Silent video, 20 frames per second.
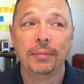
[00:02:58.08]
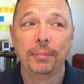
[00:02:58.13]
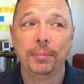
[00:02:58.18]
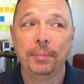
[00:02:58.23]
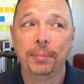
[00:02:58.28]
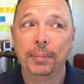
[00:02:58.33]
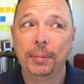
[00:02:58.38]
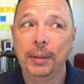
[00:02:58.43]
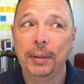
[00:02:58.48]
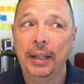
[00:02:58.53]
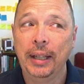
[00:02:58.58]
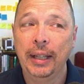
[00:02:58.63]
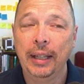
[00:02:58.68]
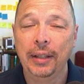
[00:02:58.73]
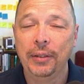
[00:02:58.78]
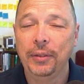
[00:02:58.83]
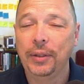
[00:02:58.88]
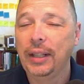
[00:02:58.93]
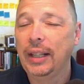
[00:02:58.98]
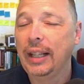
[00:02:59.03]
But he
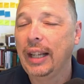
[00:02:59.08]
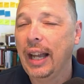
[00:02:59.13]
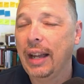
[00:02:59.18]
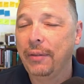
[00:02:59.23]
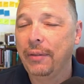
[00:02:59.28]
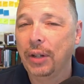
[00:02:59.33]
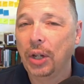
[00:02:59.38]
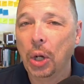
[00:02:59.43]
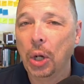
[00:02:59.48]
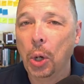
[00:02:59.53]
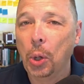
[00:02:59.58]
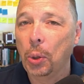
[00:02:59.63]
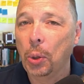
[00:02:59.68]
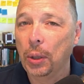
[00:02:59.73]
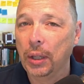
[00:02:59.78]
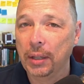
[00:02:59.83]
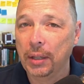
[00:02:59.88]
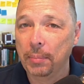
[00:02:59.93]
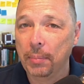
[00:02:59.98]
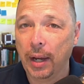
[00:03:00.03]
didn't really have a
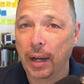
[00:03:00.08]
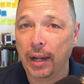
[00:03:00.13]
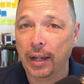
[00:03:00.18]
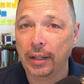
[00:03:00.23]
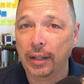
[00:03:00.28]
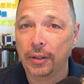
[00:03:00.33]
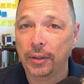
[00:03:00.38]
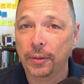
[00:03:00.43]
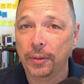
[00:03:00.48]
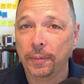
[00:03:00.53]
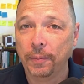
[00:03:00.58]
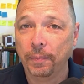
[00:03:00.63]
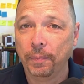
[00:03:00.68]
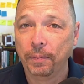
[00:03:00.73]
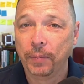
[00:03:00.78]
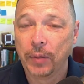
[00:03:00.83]
goal in mind.